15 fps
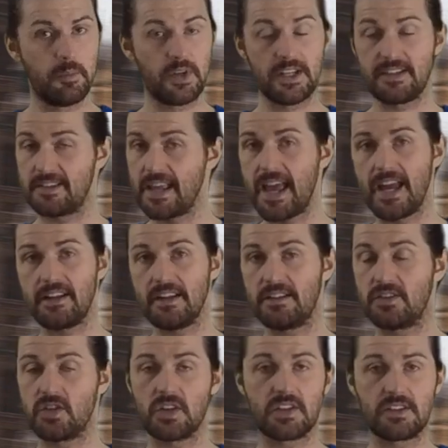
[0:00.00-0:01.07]
But instead,
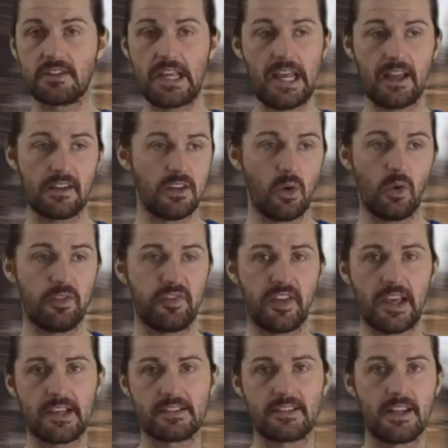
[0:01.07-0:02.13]
it's just taken the old
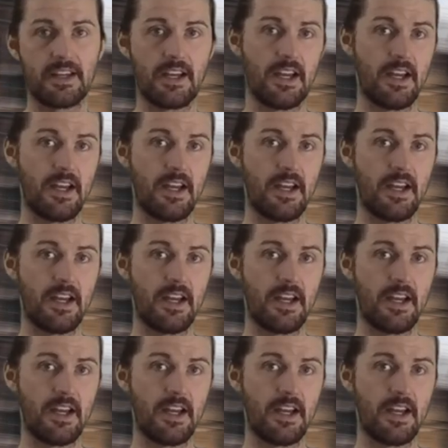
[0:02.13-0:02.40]
Fiesta